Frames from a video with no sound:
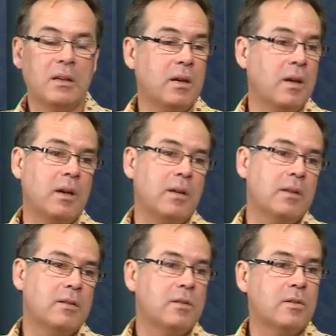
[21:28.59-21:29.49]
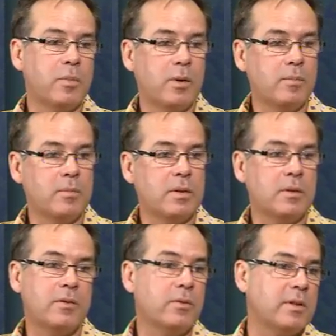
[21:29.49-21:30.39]
yeah, it is, it's a problem, but
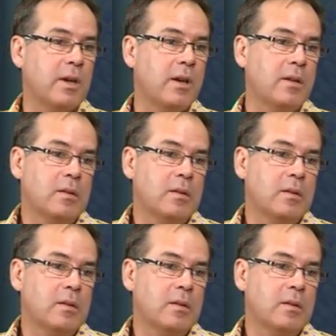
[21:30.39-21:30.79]
I've always had it